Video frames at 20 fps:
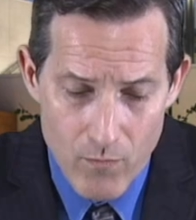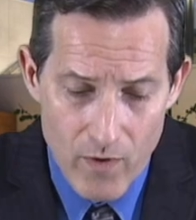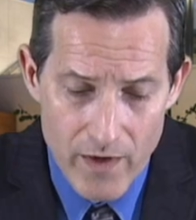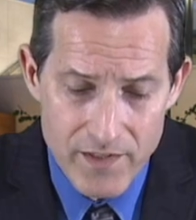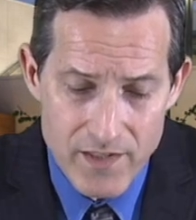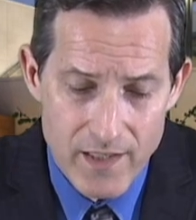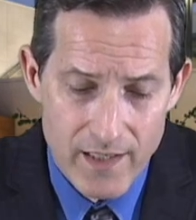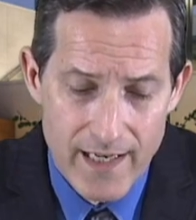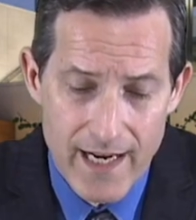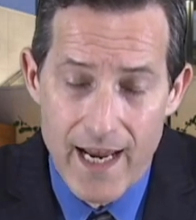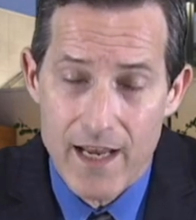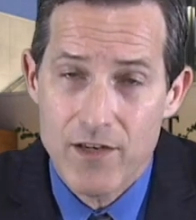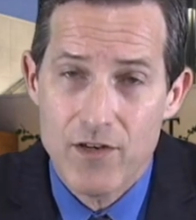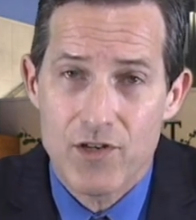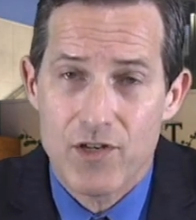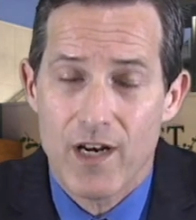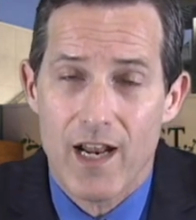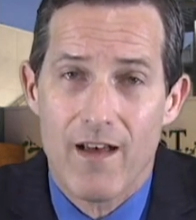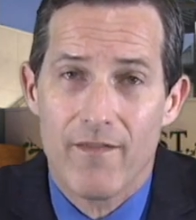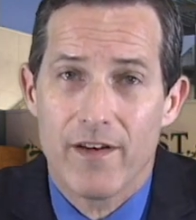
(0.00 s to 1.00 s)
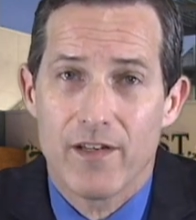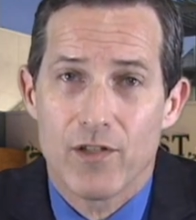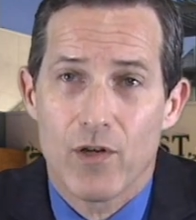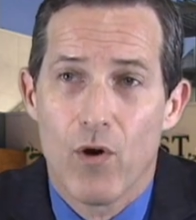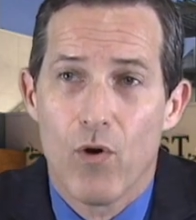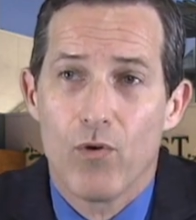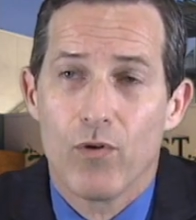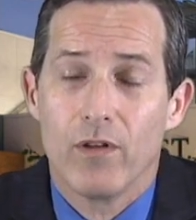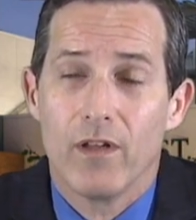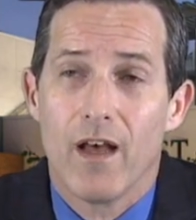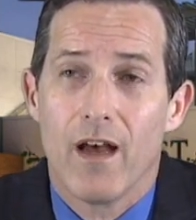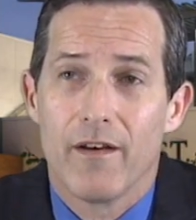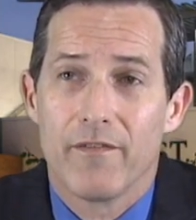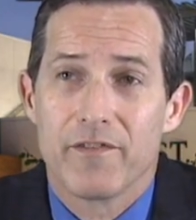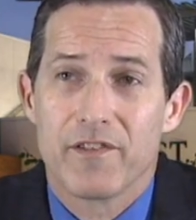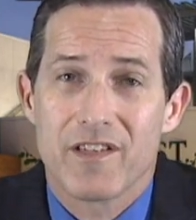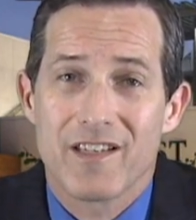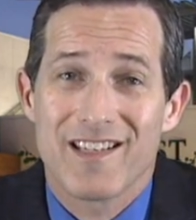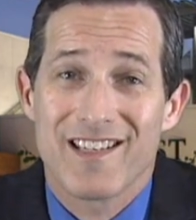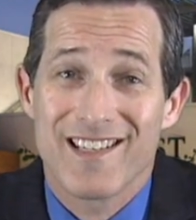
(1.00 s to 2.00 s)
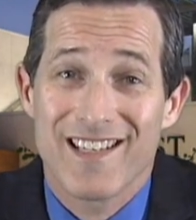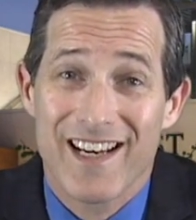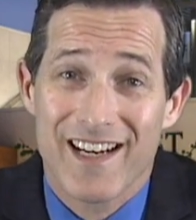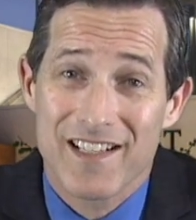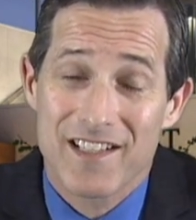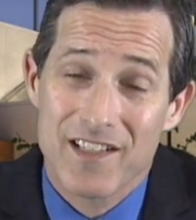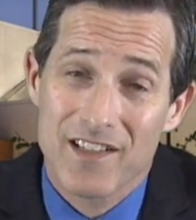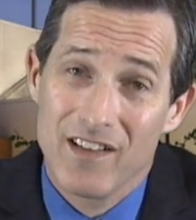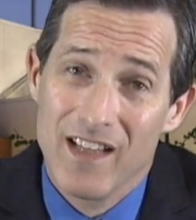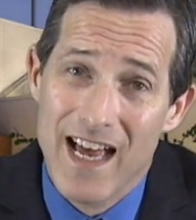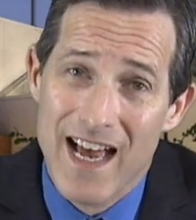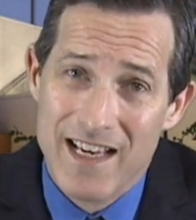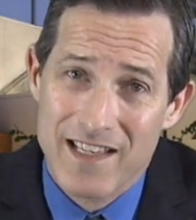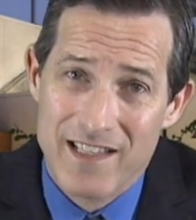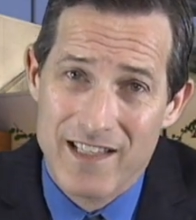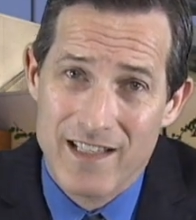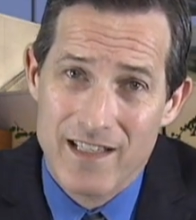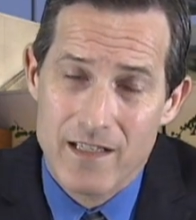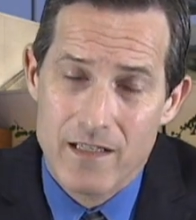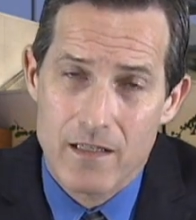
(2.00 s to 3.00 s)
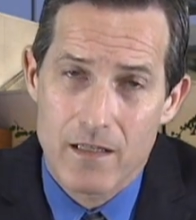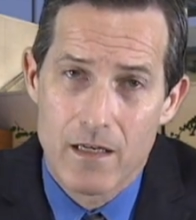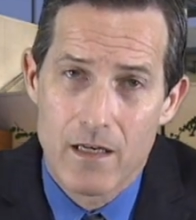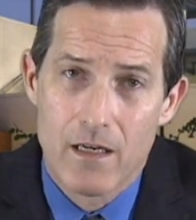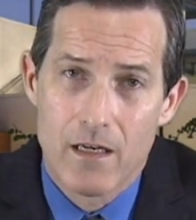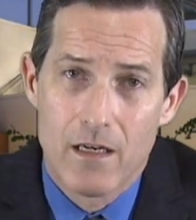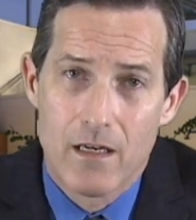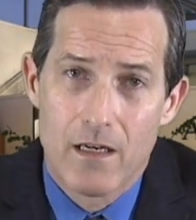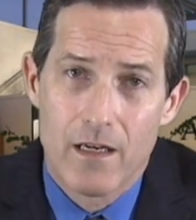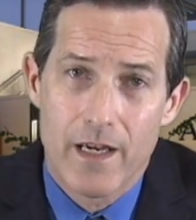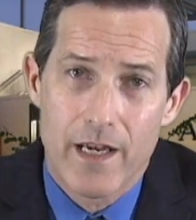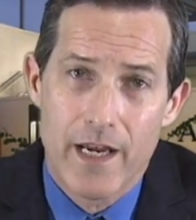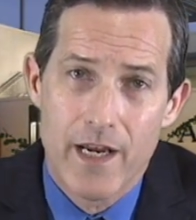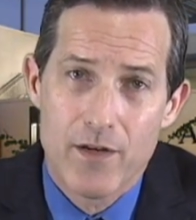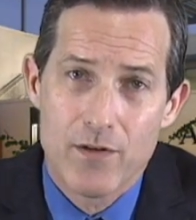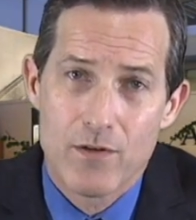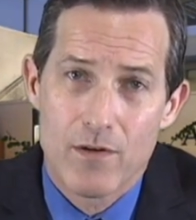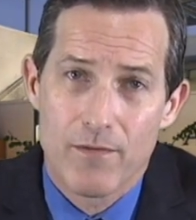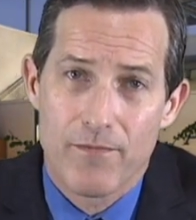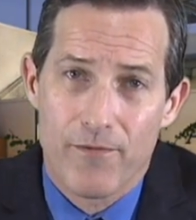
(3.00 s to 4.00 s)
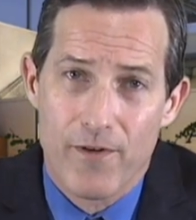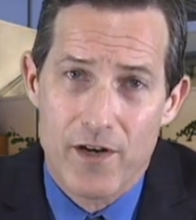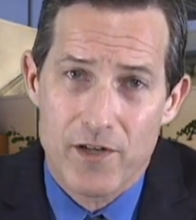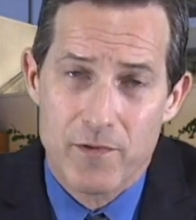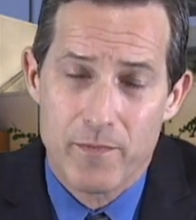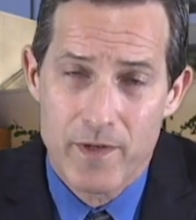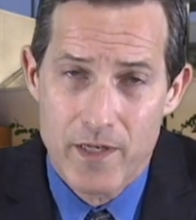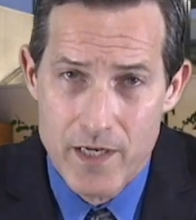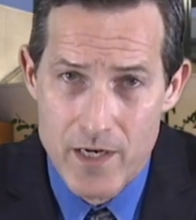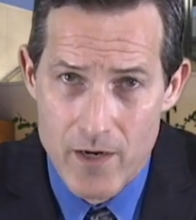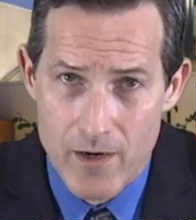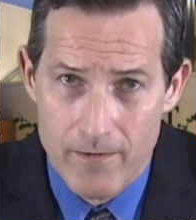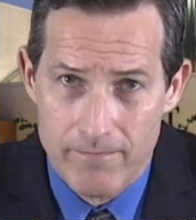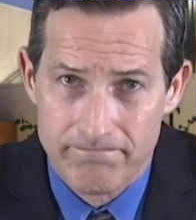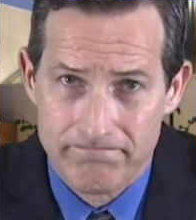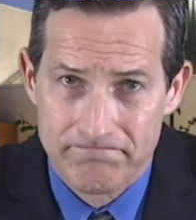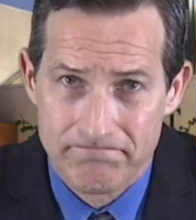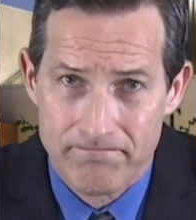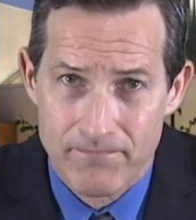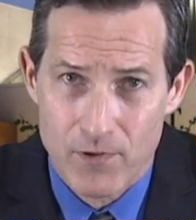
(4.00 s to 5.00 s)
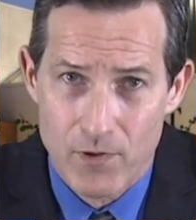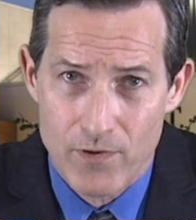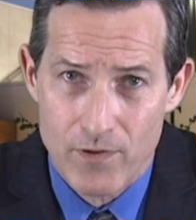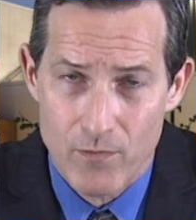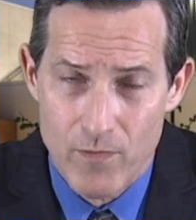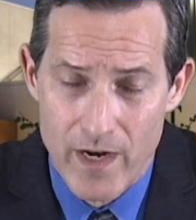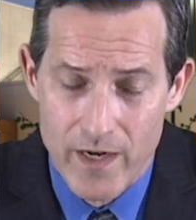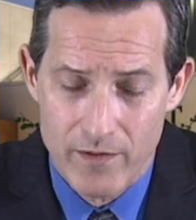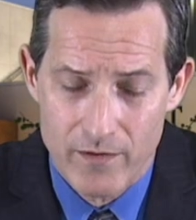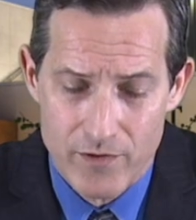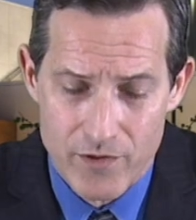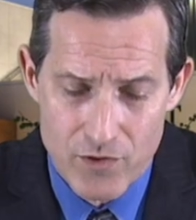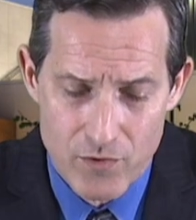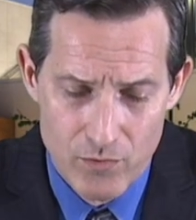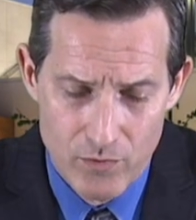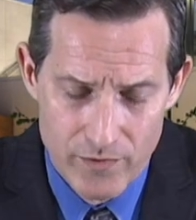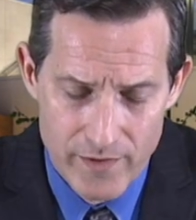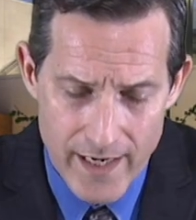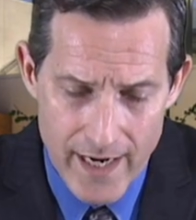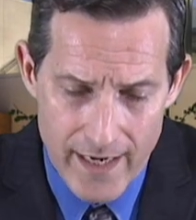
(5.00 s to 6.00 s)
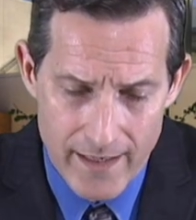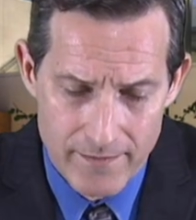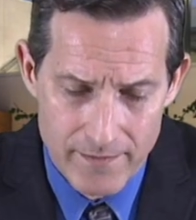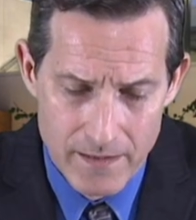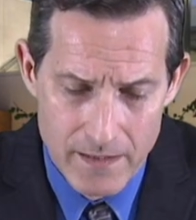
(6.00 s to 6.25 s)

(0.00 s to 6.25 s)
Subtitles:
once again, you should have a total of 6 classes in your freshman year during the regular school day.